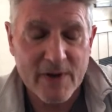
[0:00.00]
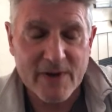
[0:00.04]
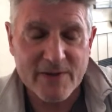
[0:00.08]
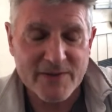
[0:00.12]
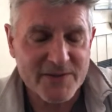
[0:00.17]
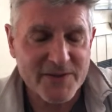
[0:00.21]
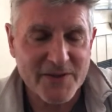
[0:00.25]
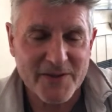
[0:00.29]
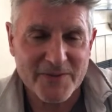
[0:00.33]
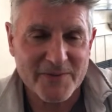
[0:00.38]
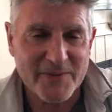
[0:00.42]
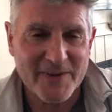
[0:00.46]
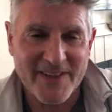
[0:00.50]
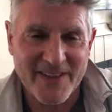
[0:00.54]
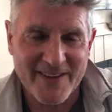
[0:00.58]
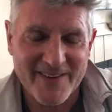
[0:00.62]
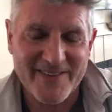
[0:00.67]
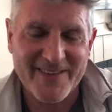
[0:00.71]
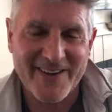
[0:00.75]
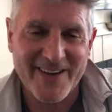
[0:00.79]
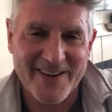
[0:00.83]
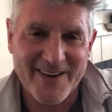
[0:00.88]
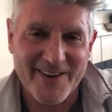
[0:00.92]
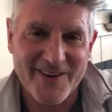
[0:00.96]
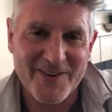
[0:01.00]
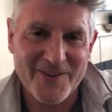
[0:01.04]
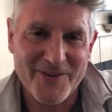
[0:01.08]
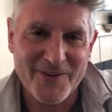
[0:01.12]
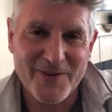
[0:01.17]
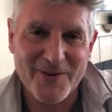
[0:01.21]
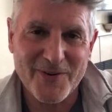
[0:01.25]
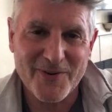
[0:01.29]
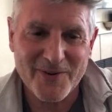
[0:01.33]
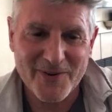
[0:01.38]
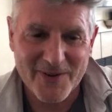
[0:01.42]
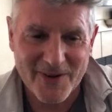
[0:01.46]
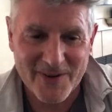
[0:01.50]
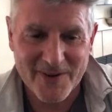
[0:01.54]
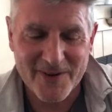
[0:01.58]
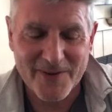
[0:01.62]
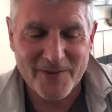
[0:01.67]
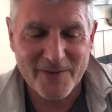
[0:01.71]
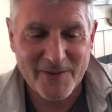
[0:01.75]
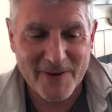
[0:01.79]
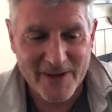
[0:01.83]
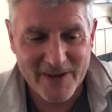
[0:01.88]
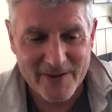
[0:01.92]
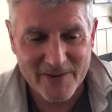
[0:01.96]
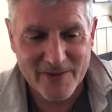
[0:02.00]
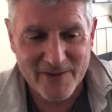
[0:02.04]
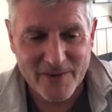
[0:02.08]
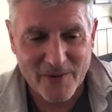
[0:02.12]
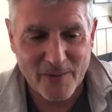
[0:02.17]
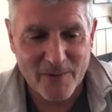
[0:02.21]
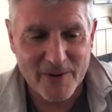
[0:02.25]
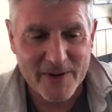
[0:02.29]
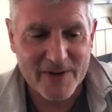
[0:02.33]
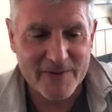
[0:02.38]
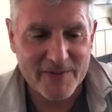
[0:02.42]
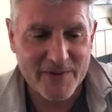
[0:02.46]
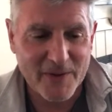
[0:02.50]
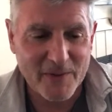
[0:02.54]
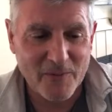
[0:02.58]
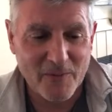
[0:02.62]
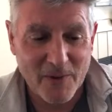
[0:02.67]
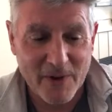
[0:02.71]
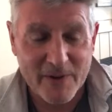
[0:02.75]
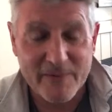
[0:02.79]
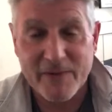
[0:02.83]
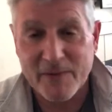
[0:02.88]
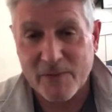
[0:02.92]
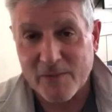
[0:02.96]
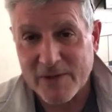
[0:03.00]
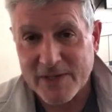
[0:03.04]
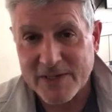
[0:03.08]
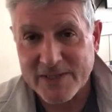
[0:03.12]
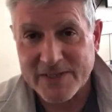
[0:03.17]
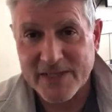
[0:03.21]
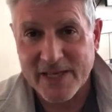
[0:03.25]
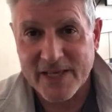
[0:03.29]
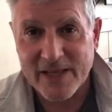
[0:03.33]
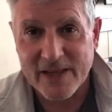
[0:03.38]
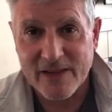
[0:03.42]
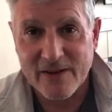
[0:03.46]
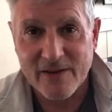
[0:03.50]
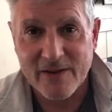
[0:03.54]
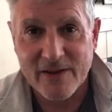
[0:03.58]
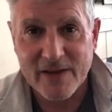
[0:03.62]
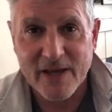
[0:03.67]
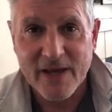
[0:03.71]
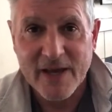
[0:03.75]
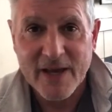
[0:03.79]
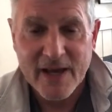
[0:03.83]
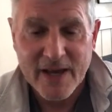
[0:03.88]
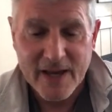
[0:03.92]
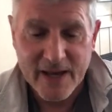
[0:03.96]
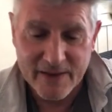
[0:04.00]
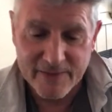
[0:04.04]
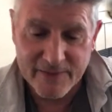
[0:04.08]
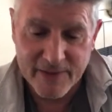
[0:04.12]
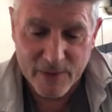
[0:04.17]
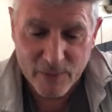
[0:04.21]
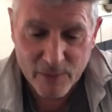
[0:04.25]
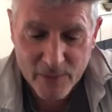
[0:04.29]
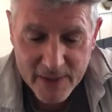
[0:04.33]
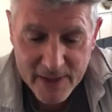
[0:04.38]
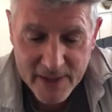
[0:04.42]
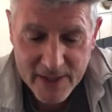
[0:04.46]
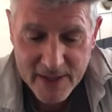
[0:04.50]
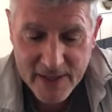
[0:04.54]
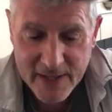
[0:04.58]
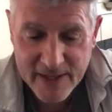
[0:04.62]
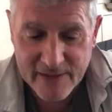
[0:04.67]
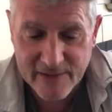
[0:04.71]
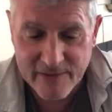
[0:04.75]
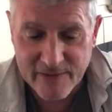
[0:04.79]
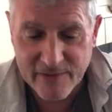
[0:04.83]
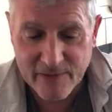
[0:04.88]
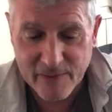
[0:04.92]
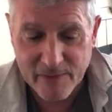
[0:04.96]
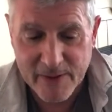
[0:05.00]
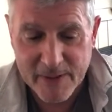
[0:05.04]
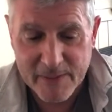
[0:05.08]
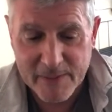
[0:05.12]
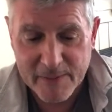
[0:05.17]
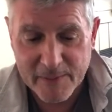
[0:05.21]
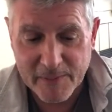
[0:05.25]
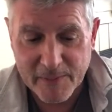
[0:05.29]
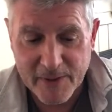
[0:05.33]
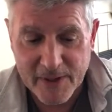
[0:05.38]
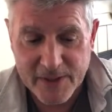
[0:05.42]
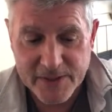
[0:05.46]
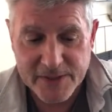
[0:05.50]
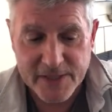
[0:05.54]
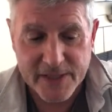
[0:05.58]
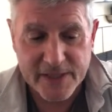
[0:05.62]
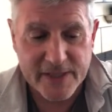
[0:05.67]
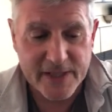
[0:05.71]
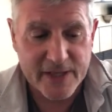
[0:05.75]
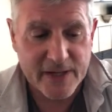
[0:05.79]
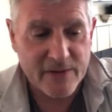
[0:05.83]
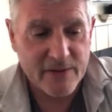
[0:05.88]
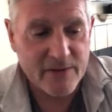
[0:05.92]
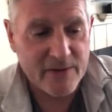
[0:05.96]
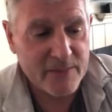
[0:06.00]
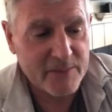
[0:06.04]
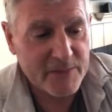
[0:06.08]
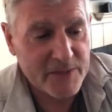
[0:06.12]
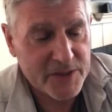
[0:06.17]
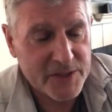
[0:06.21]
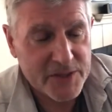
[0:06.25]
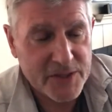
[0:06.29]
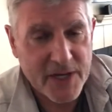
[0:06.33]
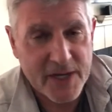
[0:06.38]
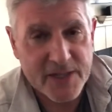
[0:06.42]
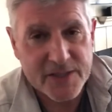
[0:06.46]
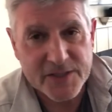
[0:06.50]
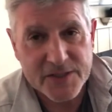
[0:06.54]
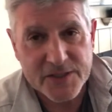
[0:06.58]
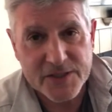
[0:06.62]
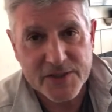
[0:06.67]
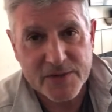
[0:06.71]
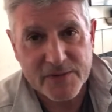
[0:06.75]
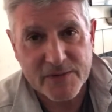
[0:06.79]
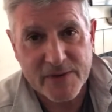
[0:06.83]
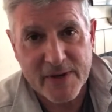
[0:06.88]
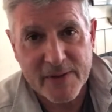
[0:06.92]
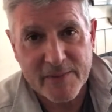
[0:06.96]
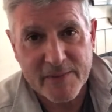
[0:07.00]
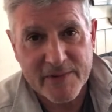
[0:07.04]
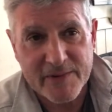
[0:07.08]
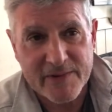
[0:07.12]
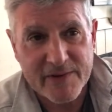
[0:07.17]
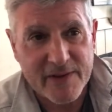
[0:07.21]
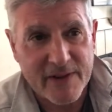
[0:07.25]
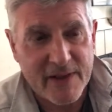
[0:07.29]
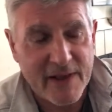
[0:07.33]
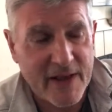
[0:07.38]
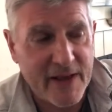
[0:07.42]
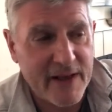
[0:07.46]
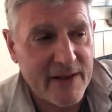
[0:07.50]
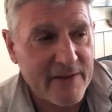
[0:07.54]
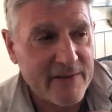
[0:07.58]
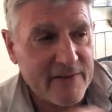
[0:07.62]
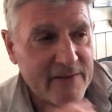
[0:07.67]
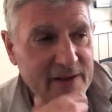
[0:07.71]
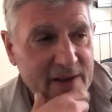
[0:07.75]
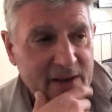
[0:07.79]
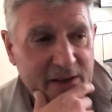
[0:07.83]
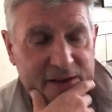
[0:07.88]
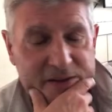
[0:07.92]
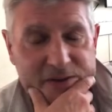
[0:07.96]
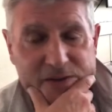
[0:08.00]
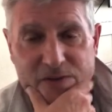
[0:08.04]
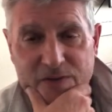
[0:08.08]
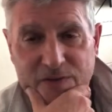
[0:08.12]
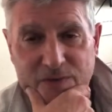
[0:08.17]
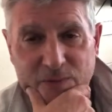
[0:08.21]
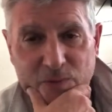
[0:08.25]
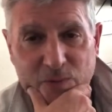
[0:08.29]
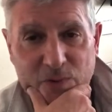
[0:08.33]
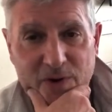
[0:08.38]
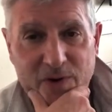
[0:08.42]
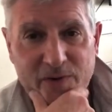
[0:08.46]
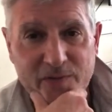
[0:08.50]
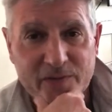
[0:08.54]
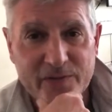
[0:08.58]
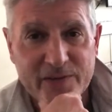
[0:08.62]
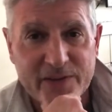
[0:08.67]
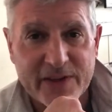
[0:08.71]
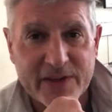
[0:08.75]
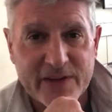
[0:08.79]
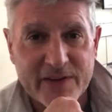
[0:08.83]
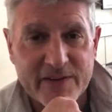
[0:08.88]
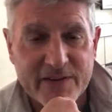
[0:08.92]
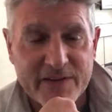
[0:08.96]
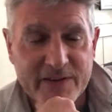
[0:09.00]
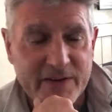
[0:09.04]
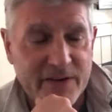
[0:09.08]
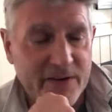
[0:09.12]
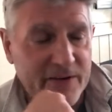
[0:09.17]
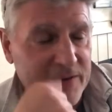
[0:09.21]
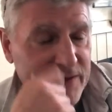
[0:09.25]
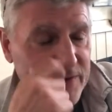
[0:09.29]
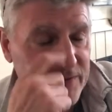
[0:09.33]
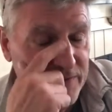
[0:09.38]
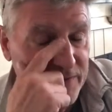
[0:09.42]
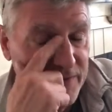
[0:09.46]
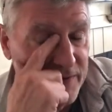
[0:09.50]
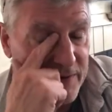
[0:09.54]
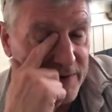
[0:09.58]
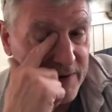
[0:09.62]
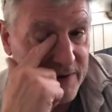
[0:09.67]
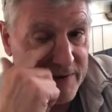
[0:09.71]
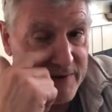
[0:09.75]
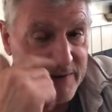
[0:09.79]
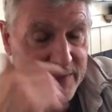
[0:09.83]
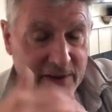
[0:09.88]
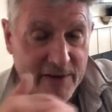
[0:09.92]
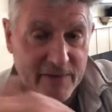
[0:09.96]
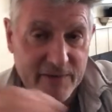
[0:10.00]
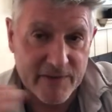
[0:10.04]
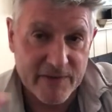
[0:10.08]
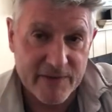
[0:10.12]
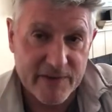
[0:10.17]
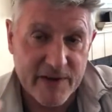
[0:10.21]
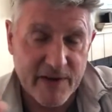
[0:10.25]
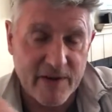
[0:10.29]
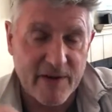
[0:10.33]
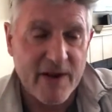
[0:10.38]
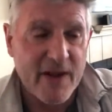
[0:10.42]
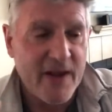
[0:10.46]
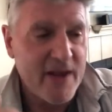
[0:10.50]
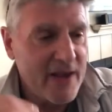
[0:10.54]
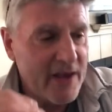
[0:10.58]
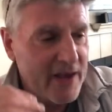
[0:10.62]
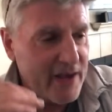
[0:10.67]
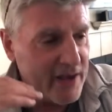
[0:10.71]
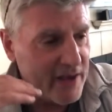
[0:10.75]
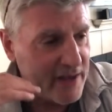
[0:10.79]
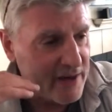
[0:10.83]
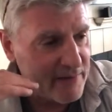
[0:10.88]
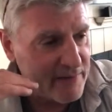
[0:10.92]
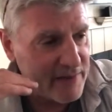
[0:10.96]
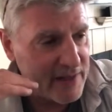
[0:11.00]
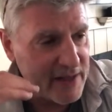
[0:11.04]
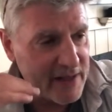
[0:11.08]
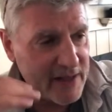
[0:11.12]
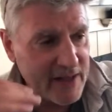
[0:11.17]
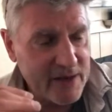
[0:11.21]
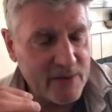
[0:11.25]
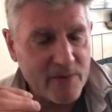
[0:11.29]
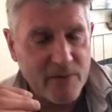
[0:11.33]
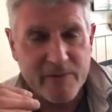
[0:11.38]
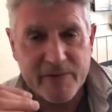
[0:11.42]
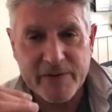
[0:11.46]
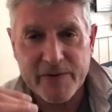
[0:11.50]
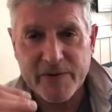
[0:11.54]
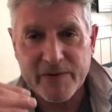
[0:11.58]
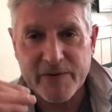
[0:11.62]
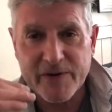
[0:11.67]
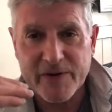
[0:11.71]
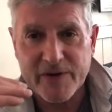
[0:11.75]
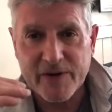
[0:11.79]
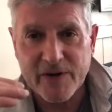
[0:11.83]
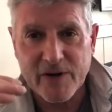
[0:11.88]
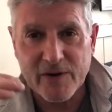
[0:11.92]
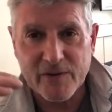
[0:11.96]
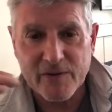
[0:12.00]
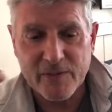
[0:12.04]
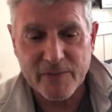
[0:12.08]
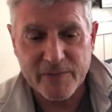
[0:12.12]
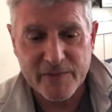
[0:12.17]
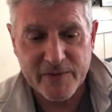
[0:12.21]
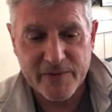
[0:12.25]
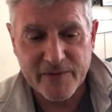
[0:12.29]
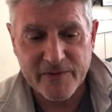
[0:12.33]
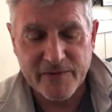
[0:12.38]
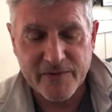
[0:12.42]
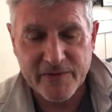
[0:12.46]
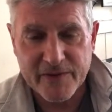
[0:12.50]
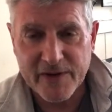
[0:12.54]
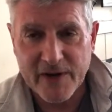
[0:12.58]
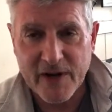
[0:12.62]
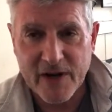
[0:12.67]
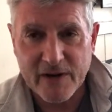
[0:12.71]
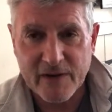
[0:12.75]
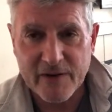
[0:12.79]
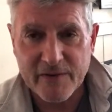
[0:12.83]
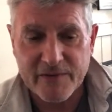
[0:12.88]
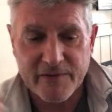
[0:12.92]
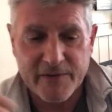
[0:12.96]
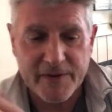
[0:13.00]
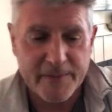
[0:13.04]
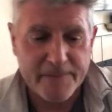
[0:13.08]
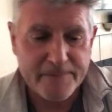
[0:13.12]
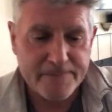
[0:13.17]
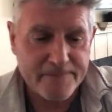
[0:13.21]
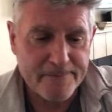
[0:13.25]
stay in Art 2 and Art 3 and so on, if they want to stay that long. If they really like the ceramic project, they go to Miss Johnson's ceramics class. There's some wonderful things in there, and there's various levels there. And if they like what we do in the darkroom, there's photography.